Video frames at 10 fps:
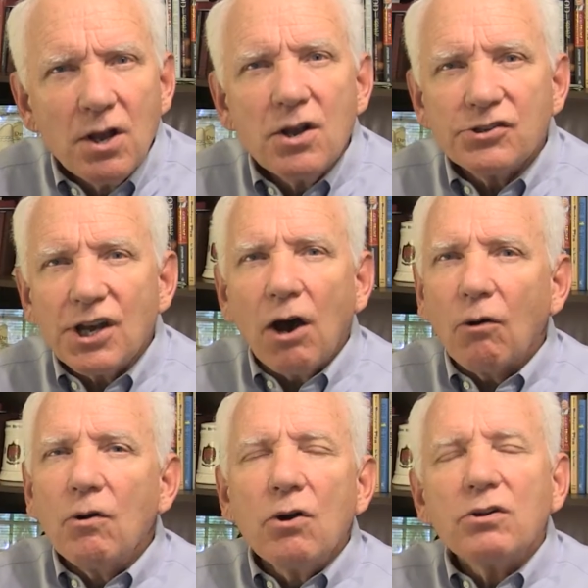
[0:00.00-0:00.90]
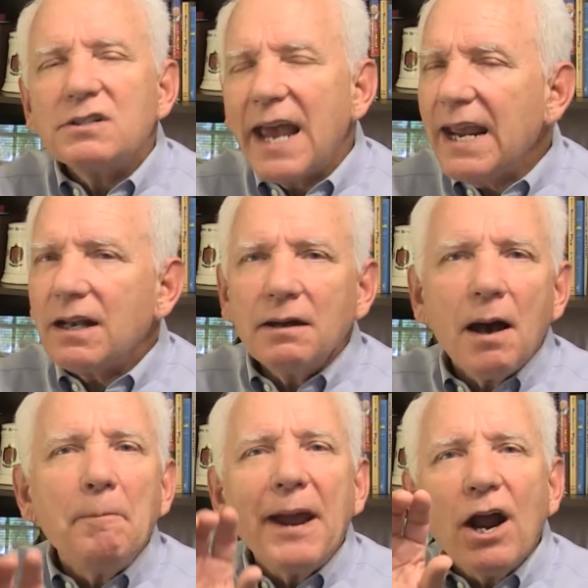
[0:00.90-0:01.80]
So take
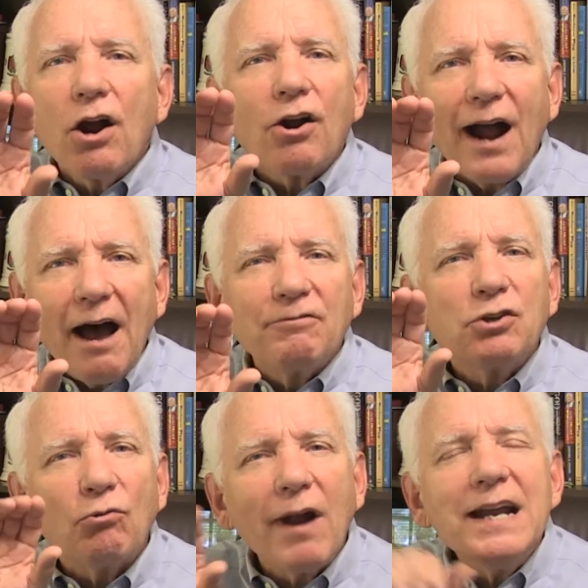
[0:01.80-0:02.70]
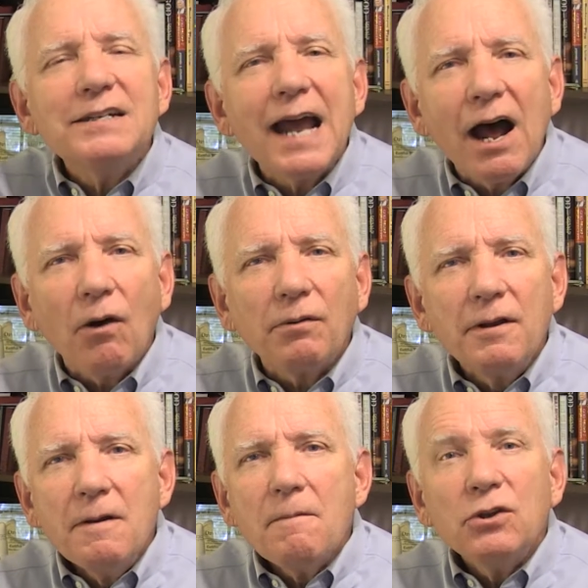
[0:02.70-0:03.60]
a paragraph to write down
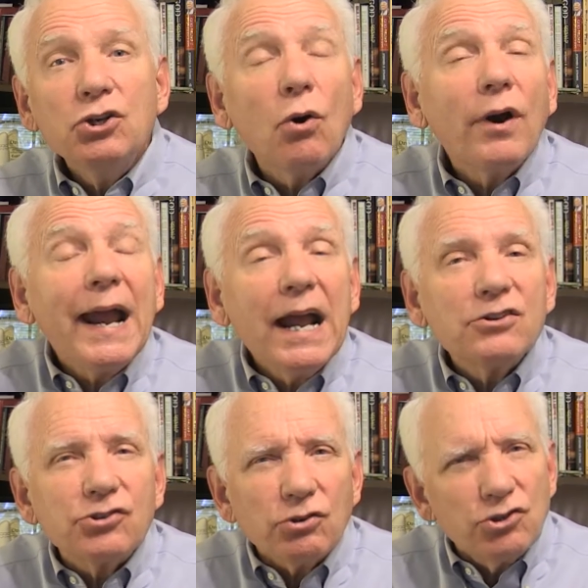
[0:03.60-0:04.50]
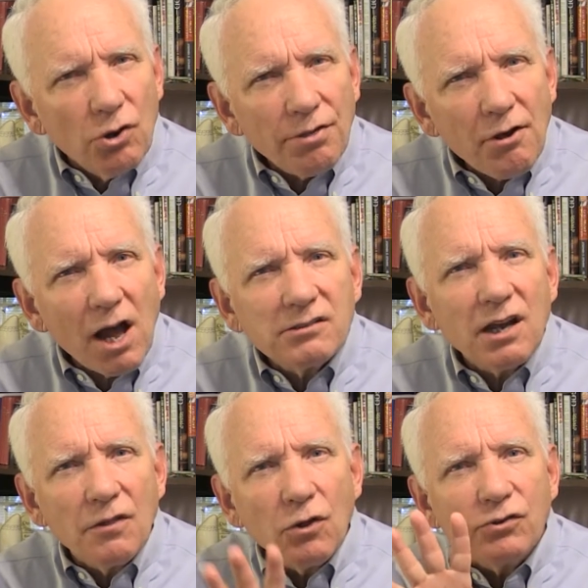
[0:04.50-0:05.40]
your answers, your thoughts
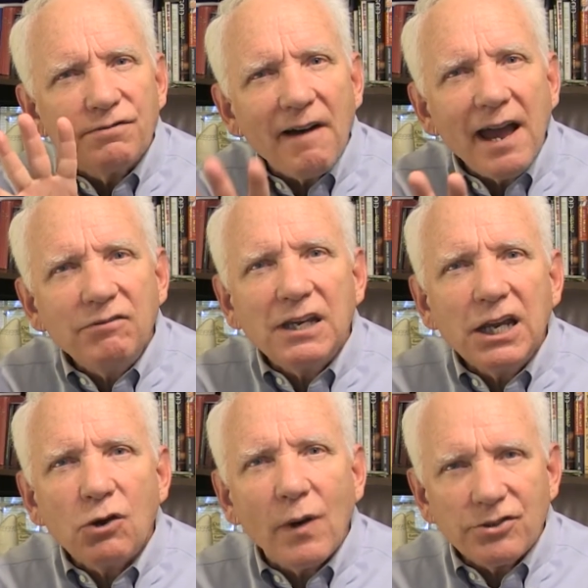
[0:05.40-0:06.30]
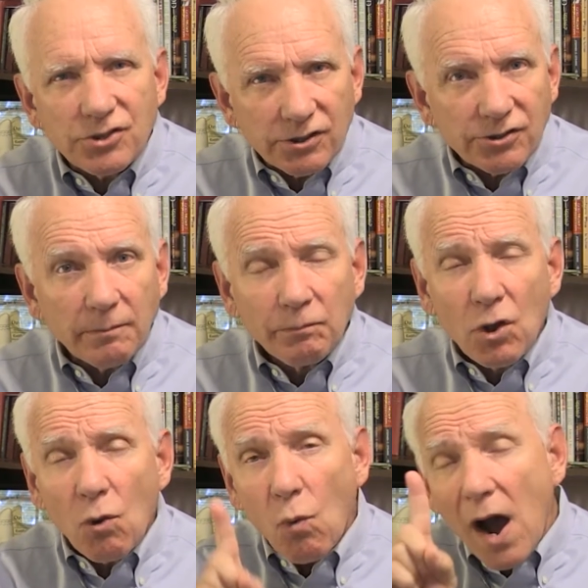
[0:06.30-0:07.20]
on those 5 key questions.
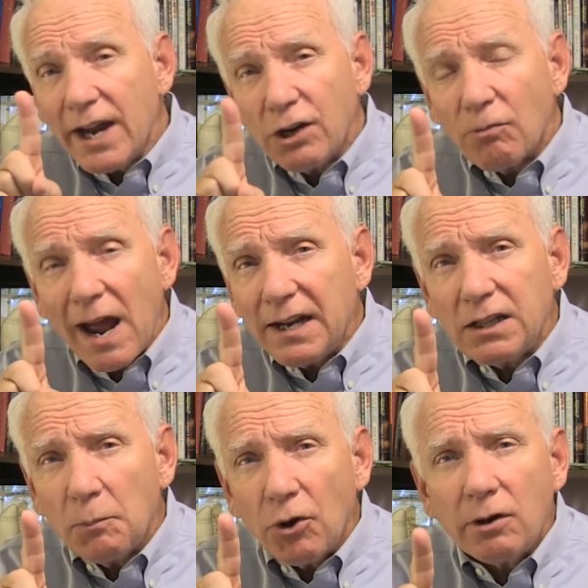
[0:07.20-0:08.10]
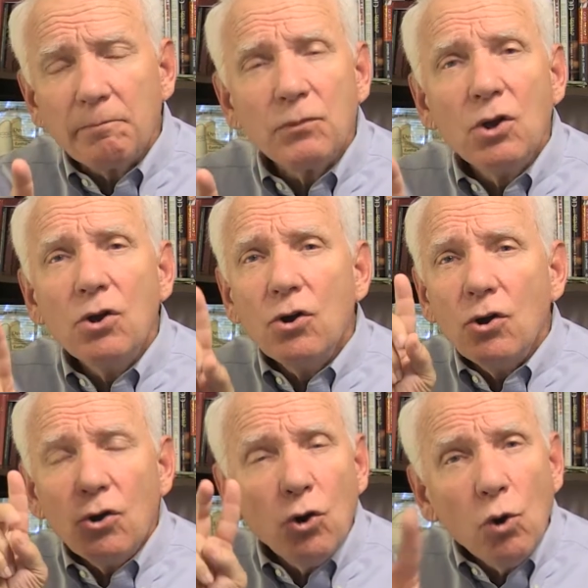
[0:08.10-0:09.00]
Why you're writing the book,
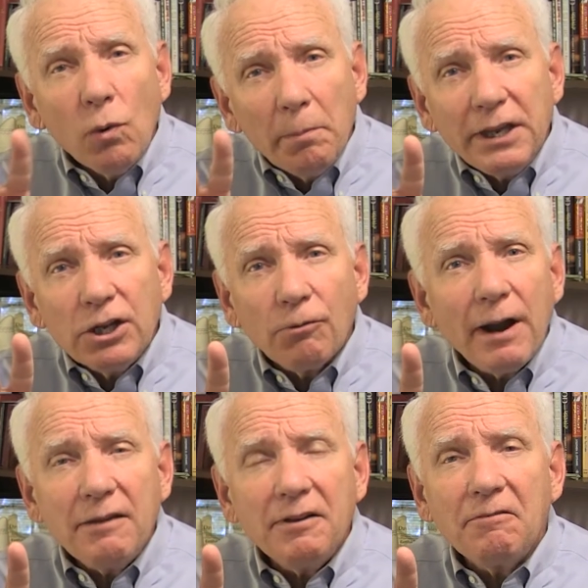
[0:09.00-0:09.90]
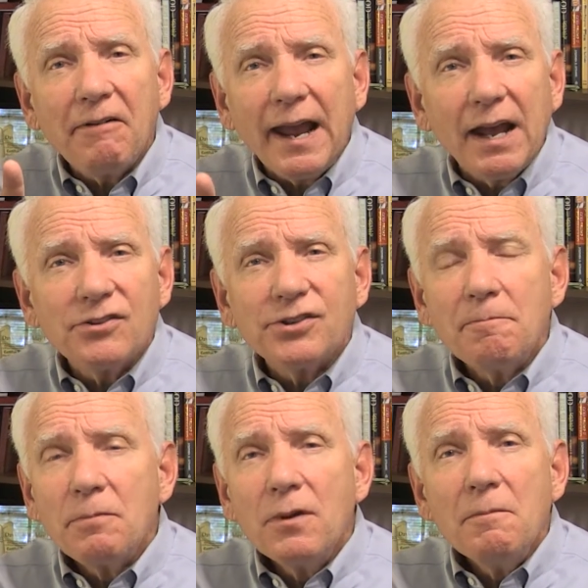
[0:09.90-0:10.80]
who will be your raving fans,
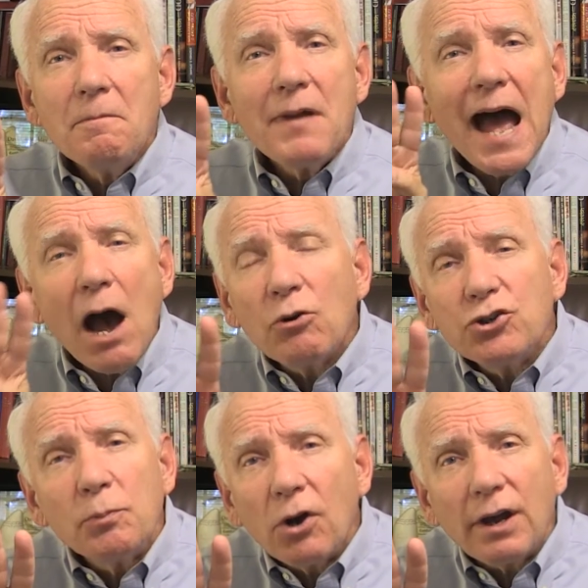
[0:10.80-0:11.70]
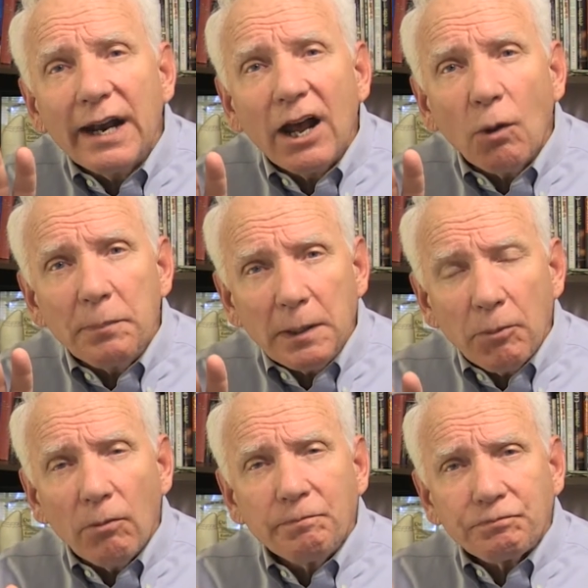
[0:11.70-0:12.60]
how is your book going to help people,